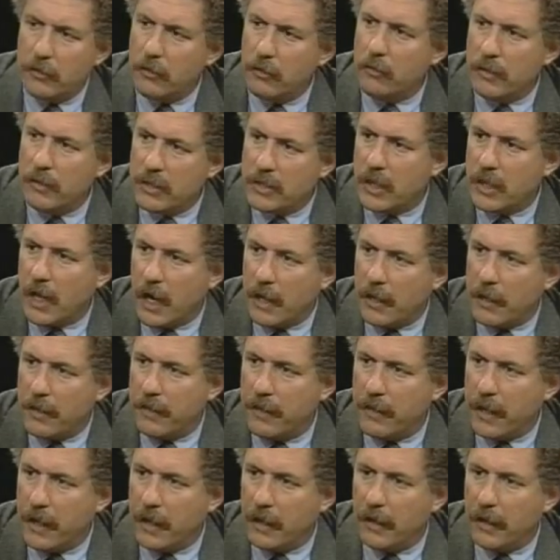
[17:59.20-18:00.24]
can do this kind
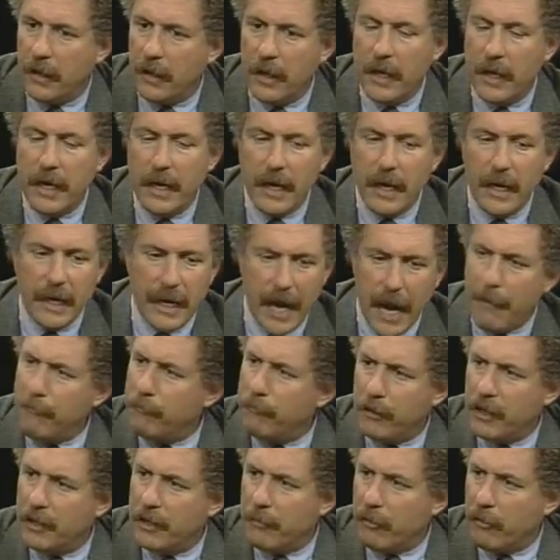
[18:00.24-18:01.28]
of thing in
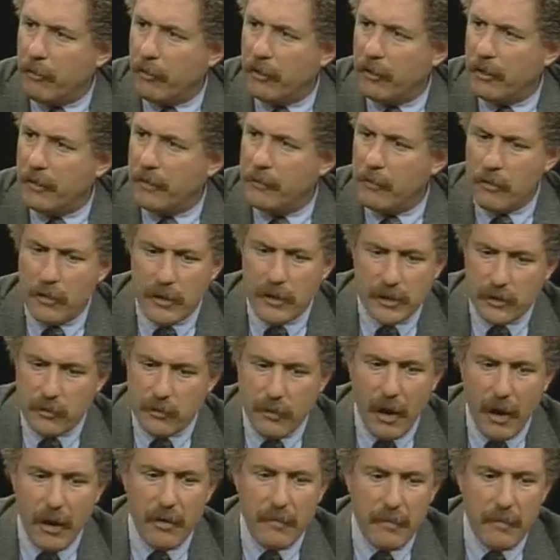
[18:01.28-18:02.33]
African-American communities
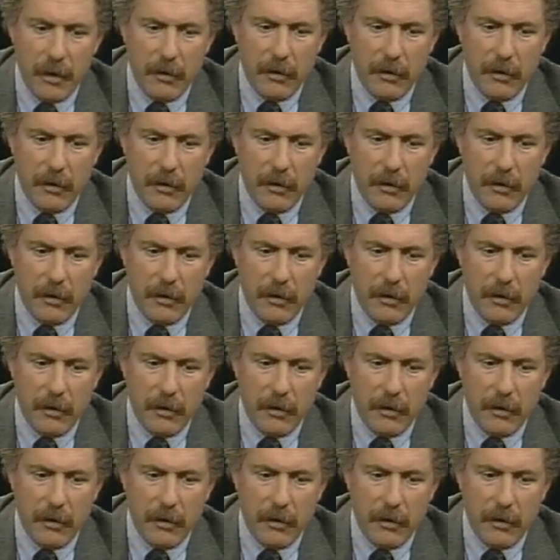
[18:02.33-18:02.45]
throughout